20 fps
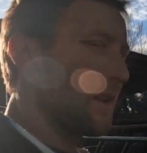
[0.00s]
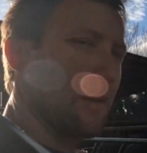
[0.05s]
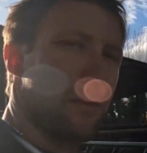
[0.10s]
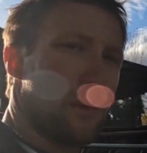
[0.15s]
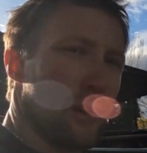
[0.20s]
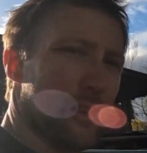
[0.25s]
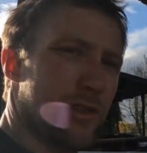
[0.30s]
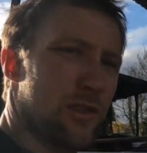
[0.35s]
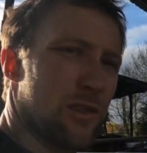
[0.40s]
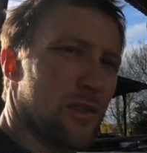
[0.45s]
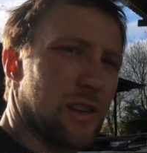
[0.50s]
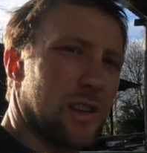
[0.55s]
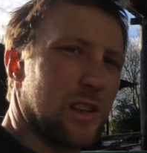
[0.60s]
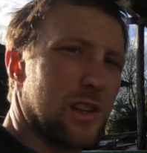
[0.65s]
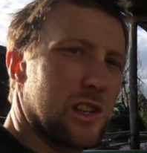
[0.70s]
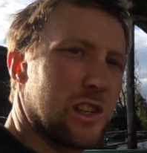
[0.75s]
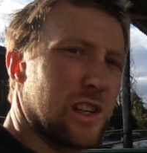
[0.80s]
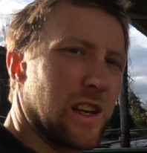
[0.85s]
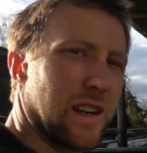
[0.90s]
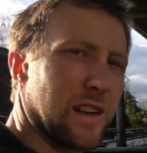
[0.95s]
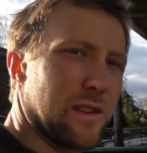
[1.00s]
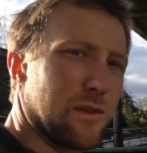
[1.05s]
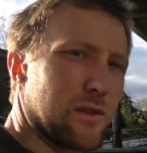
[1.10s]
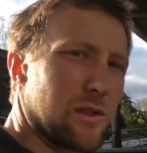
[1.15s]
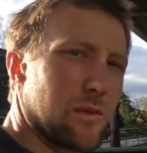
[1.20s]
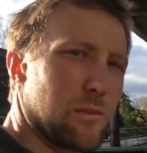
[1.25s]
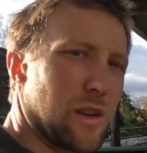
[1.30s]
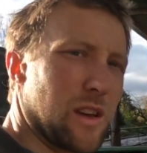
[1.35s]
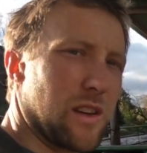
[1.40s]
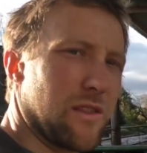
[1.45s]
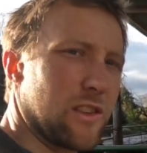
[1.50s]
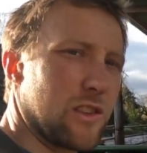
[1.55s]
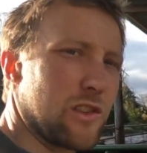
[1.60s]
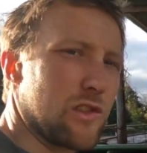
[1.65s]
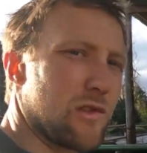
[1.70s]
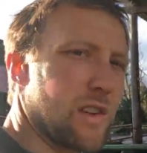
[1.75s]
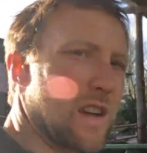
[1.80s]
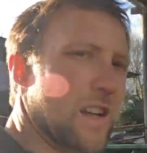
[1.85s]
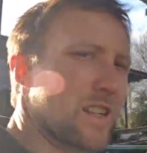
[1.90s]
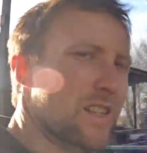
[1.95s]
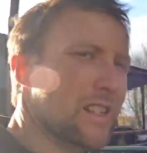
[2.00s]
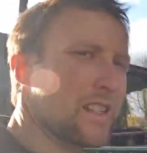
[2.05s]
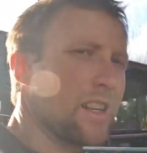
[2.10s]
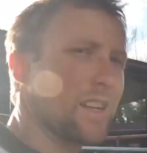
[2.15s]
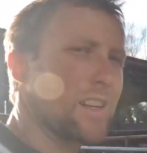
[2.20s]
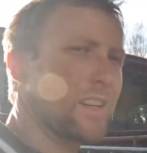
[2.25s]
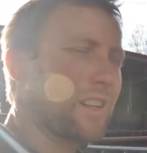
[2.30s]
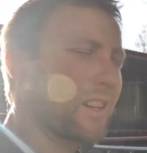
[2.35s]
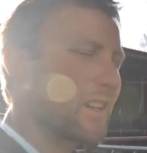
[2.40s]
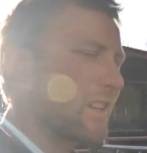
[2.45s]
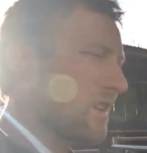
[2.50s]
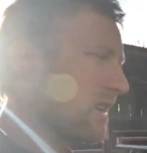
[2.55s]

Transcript: bit much for this shed. It was a bit of a drastic